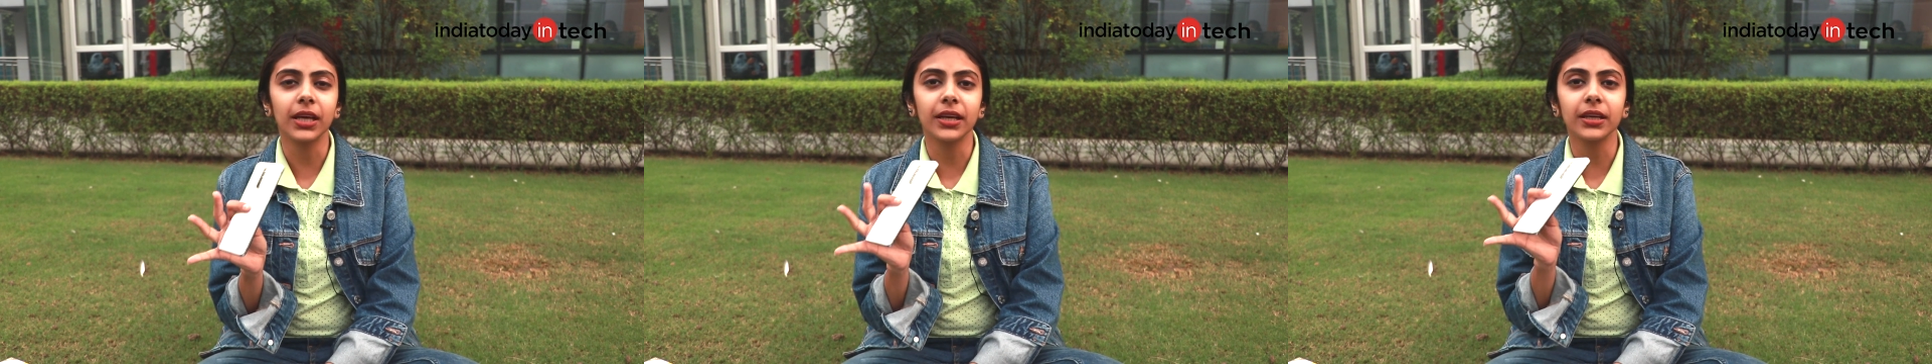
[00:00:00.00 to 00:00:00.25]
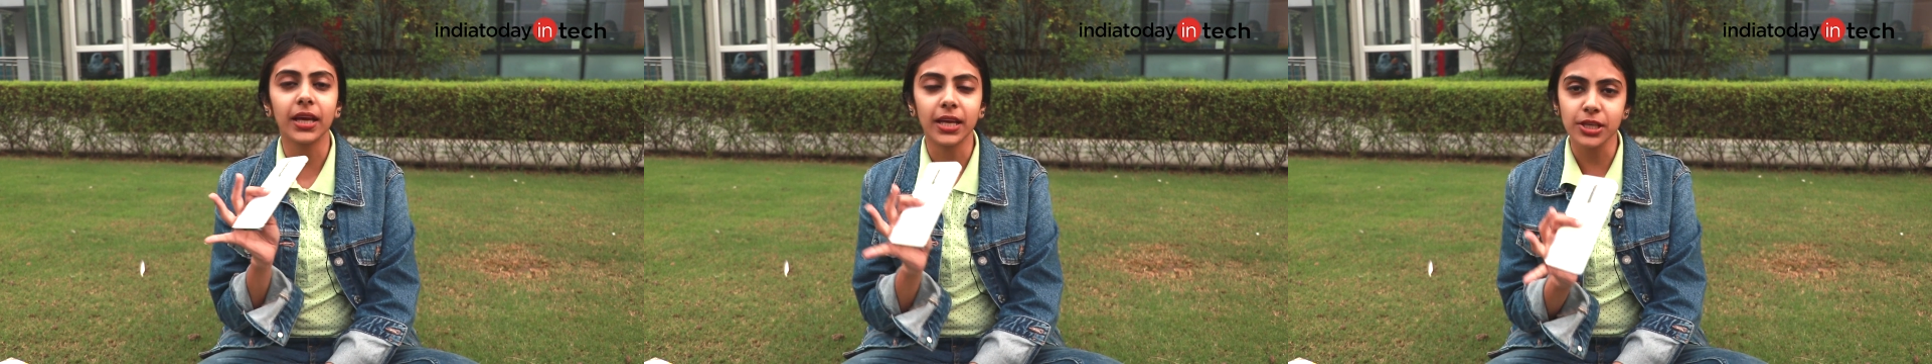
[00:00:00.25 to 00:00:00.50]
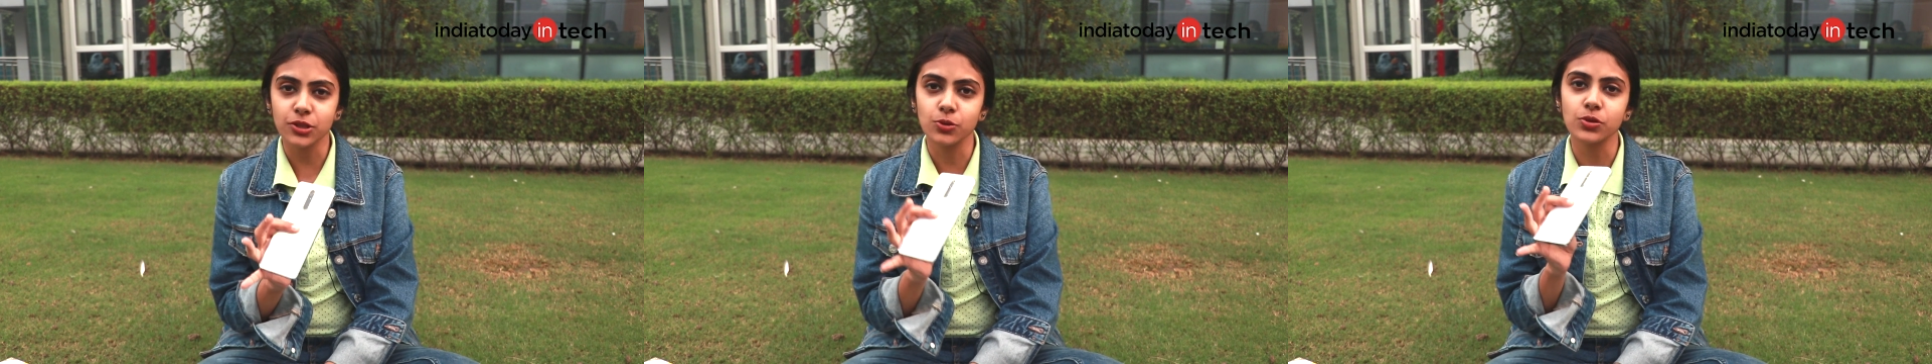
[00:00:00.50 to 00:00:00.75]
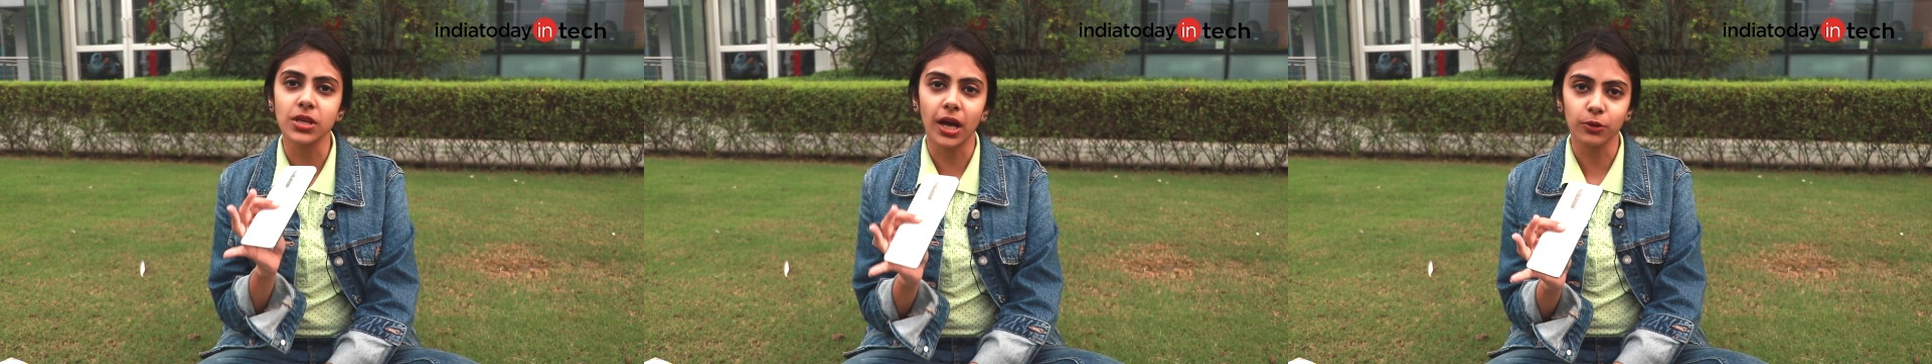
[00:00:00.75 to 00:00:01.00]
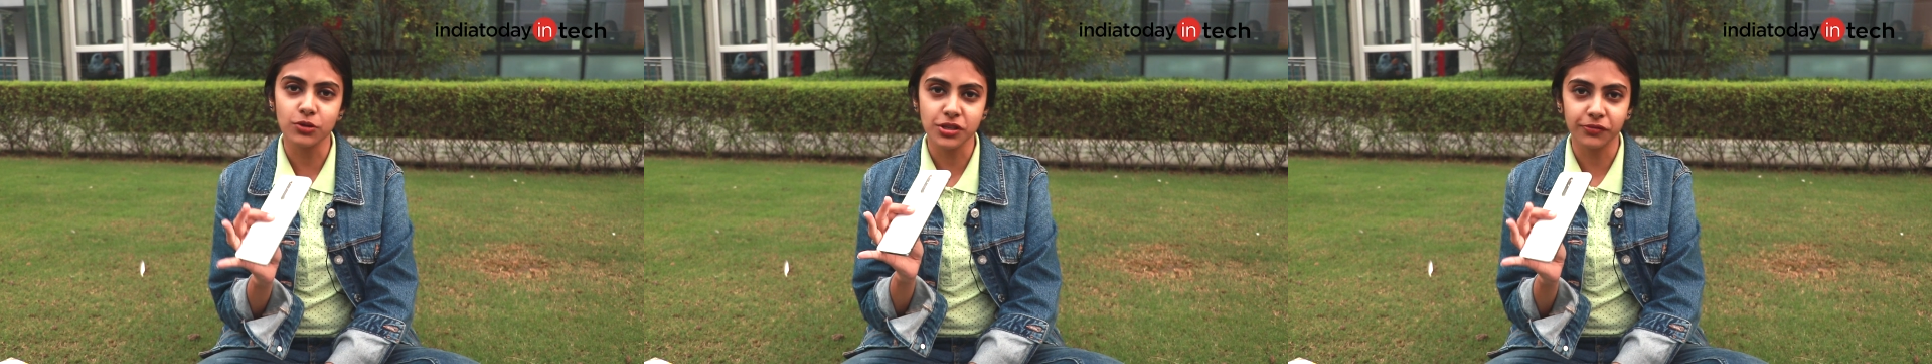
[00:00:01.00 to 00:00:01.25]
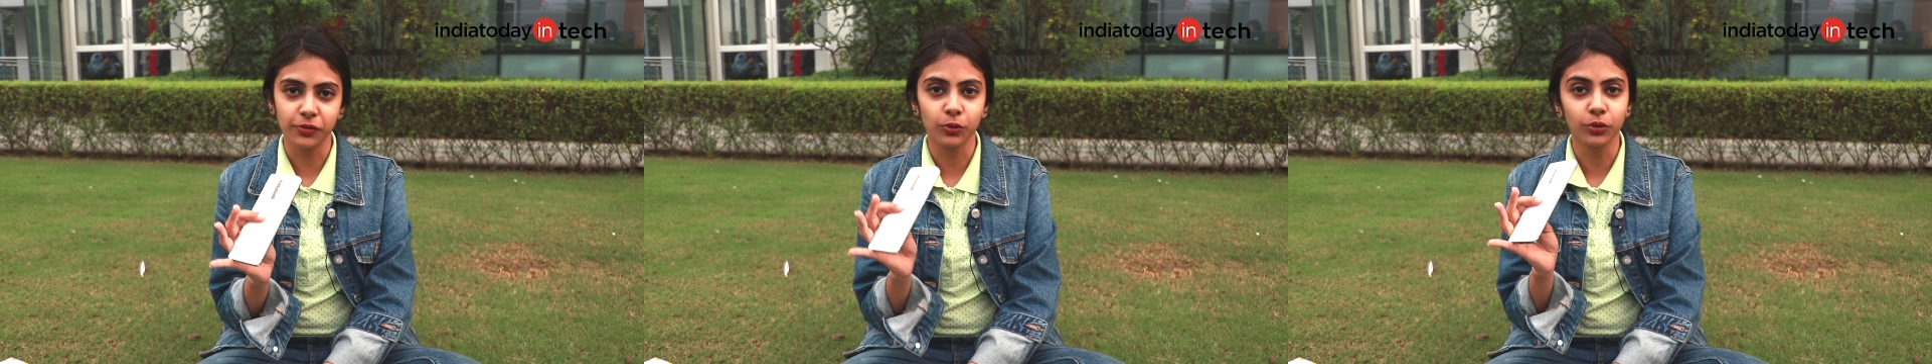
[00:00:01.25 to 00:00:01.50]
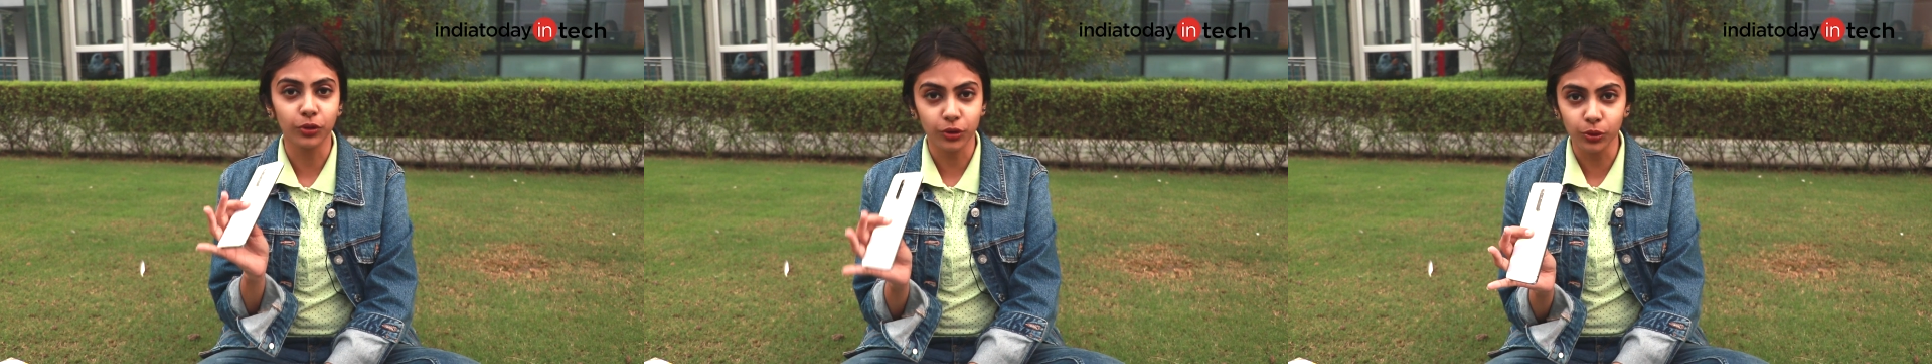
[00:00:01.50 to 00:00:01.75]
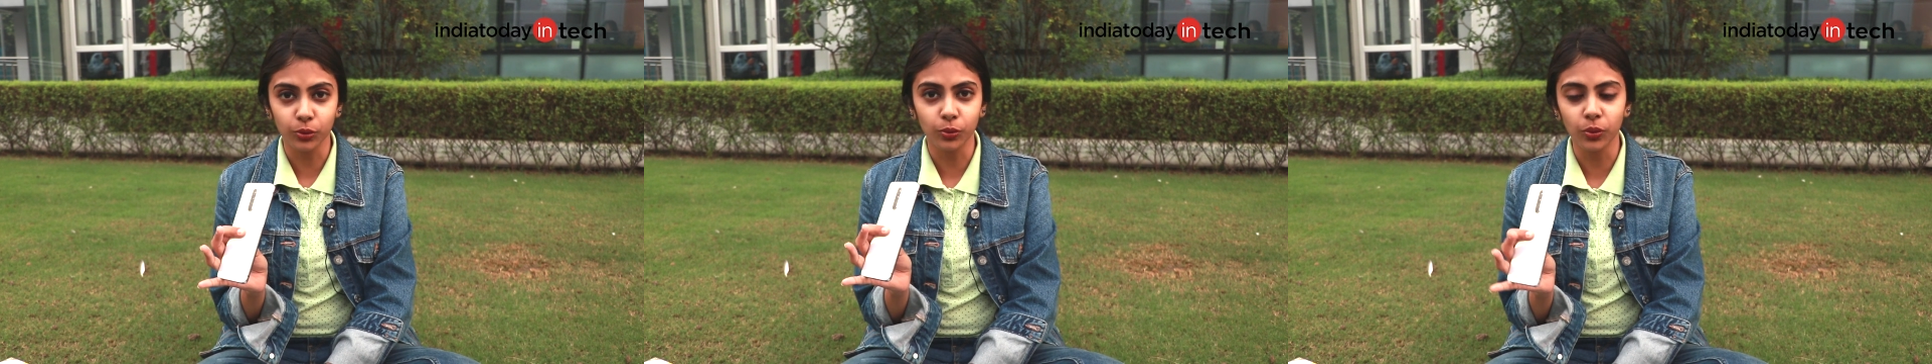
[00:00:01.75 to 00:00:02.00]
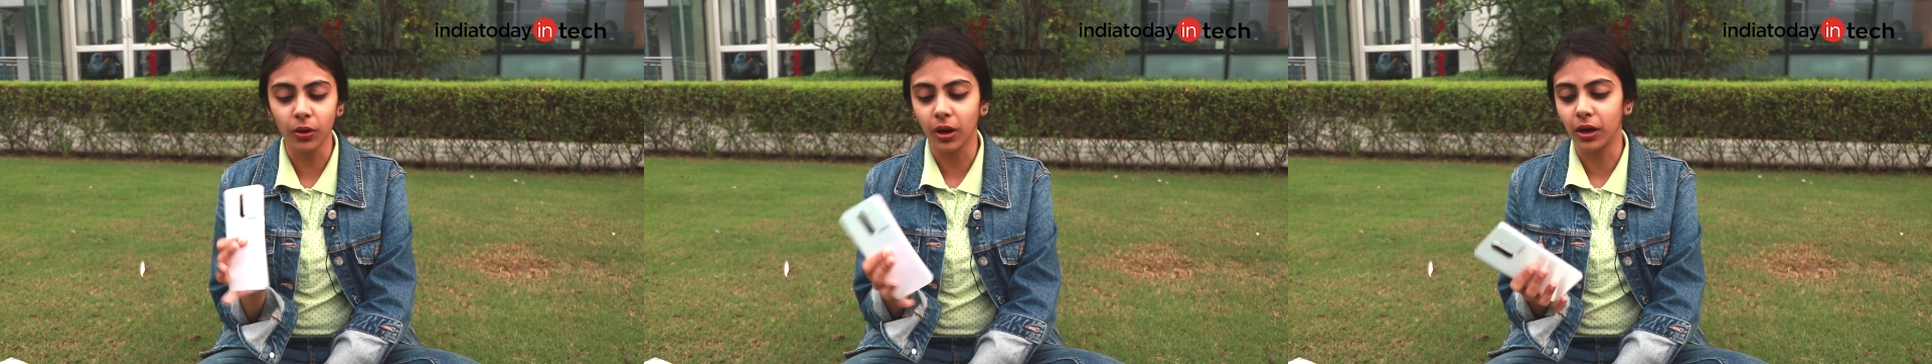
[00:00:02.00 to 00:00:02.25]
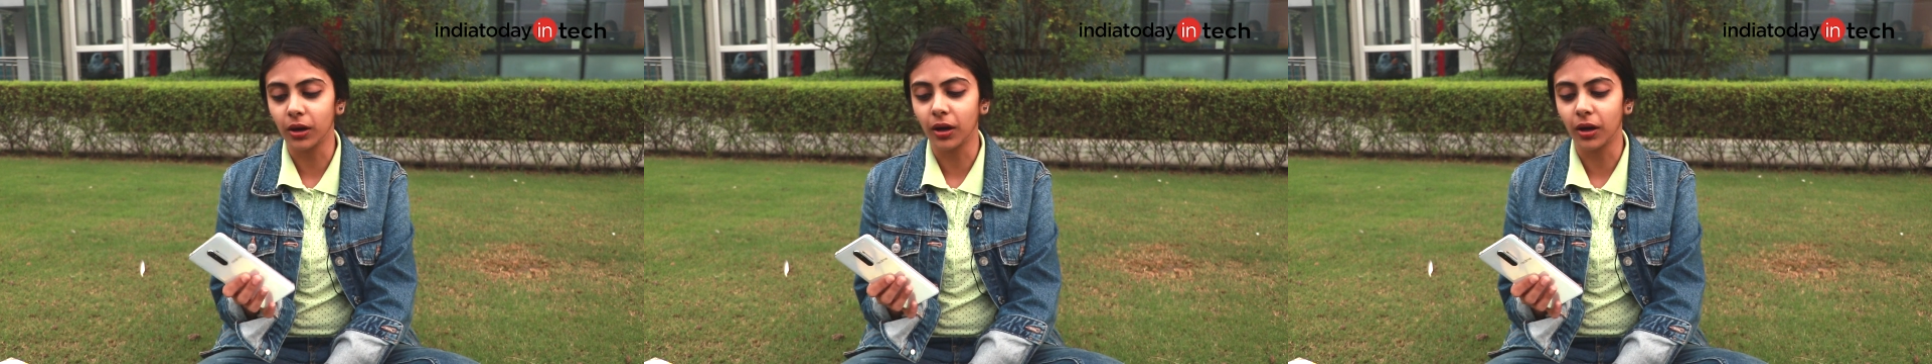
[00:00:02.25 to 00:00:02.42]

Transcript: and ASUS ROG Phone 2 uh,